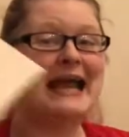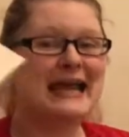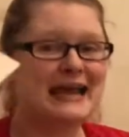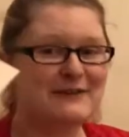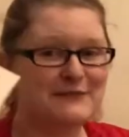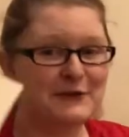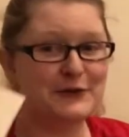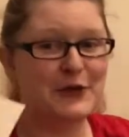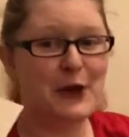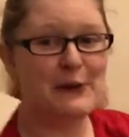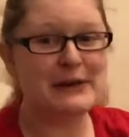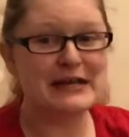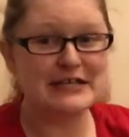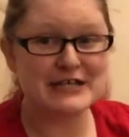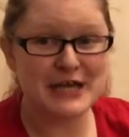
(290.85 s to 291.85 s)
even though
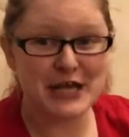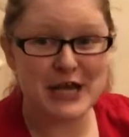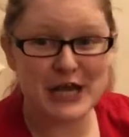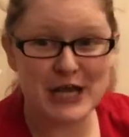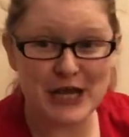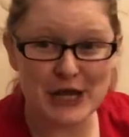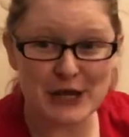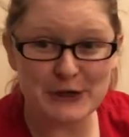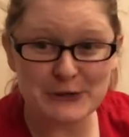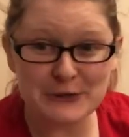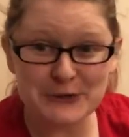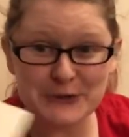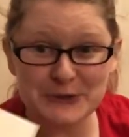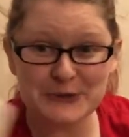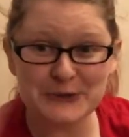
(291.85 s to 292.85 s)
it's
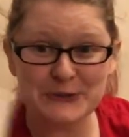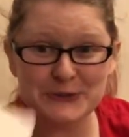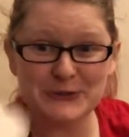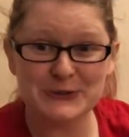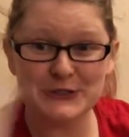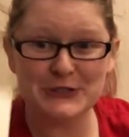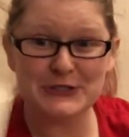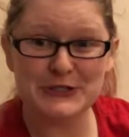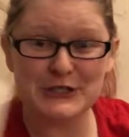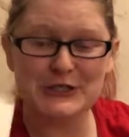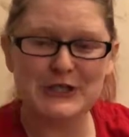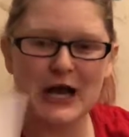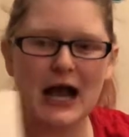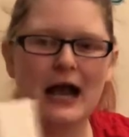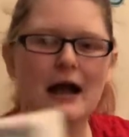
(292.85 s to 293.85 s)
huge.